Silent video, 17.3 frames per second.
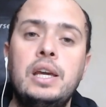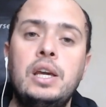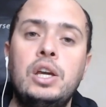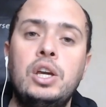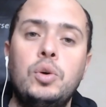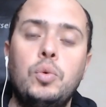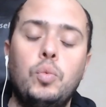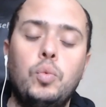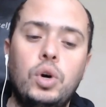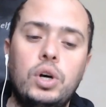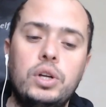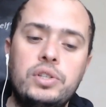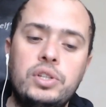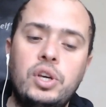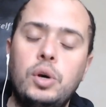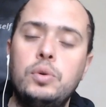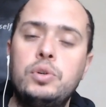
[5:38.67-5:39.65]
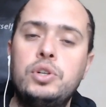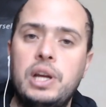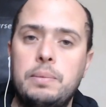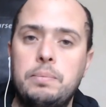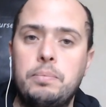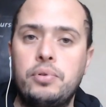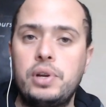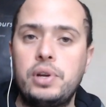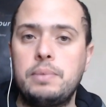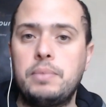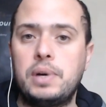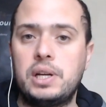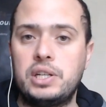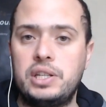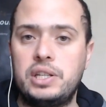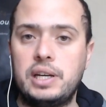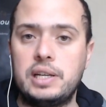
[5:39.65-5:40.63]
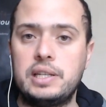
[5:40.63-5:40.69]
what CoachUp pretty much
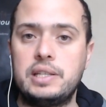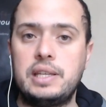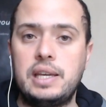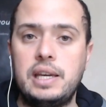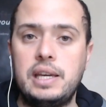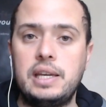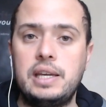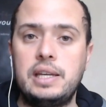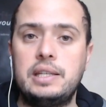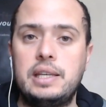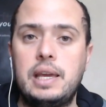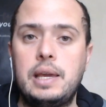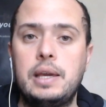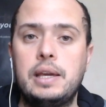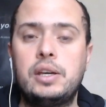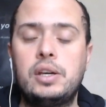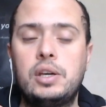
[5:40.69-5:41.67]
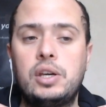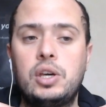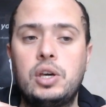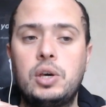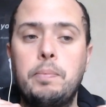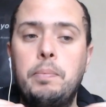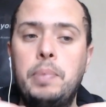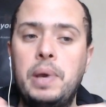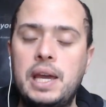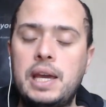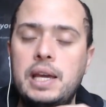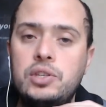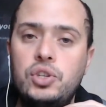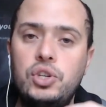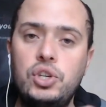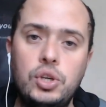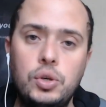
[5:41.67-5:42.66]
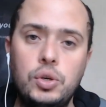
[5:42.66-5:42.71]
does is it compares
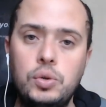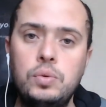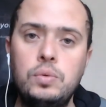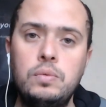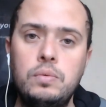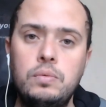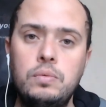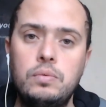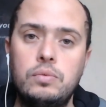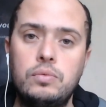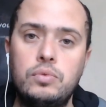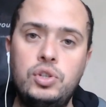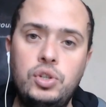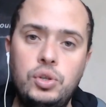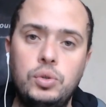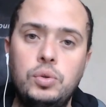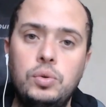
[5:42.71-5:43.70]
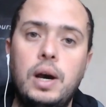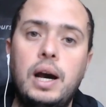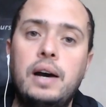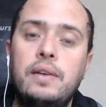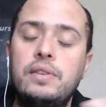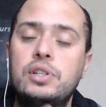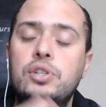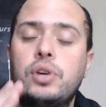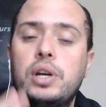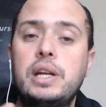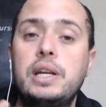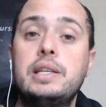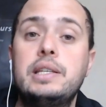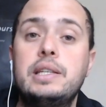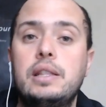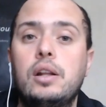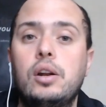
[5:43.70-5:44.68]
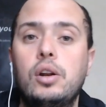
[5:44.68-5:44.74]
you to other trainers in
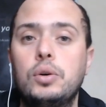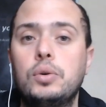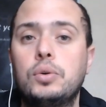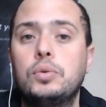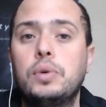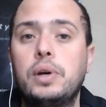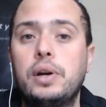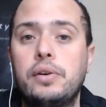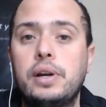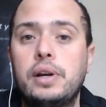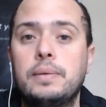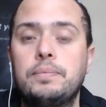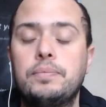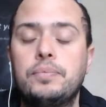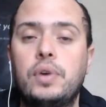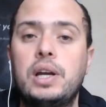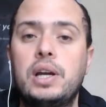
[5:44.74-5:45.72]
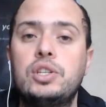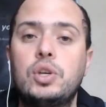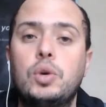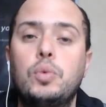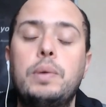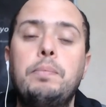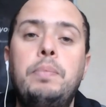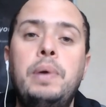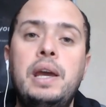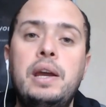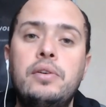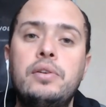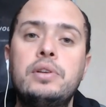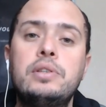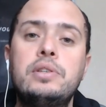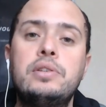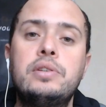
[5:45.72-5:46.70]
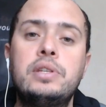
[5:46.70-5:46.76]
the local area, right? So when
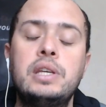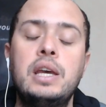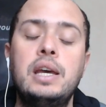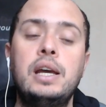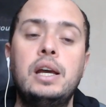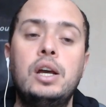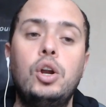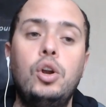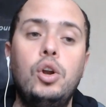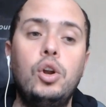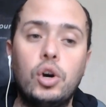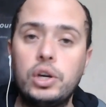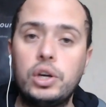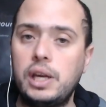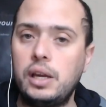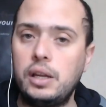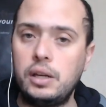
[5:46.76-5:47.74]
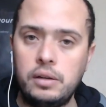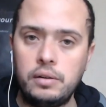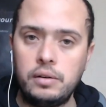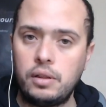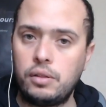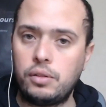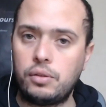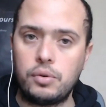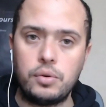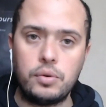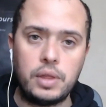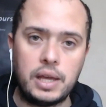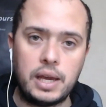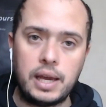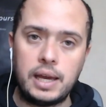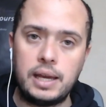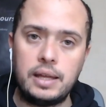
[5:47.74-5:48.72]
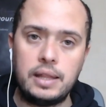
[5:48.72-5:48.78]
parents log in through
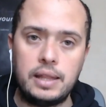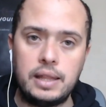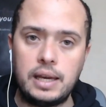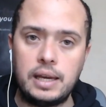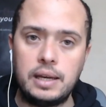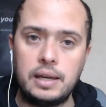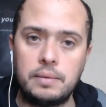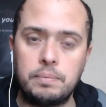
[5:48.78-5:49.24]
their, their